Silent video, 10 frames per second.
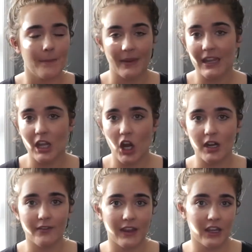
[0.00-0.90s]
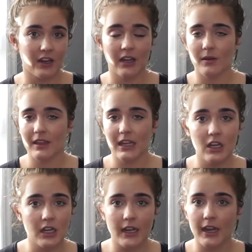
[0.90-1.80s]
being hard of hearing with a
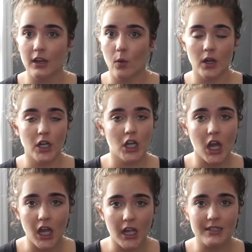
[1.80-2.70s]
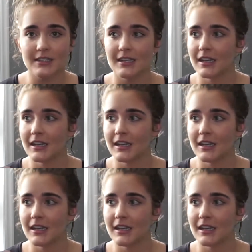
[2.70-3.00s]
hearing aid or not,